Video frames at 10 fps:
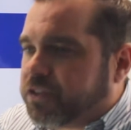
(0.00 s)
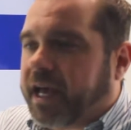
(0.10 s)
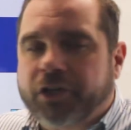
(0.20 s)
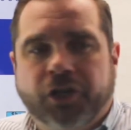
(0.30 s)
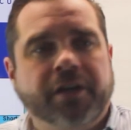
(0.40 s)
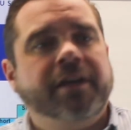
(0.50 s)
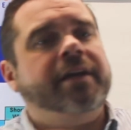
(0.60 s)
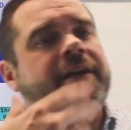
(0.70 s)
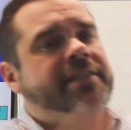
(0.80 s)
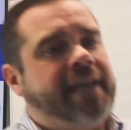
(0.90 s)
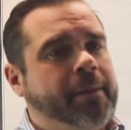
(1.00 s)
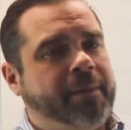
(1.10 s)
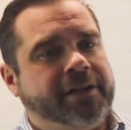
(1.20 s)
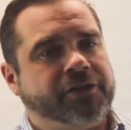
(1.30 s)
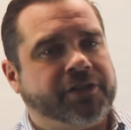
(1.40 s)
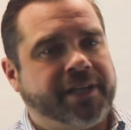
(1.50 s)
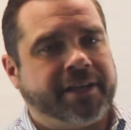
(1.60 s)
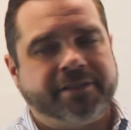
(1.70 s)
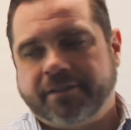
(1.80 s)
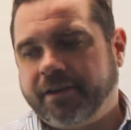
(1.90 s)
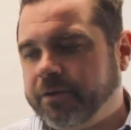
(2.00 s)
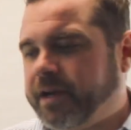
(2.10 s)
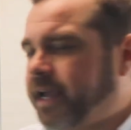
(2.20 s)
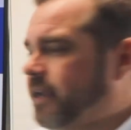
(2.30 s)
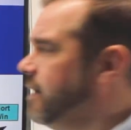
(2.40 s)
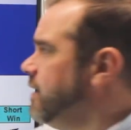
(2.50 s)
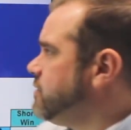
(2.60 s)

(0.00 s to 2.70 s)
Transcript: section, celebrate success, okay?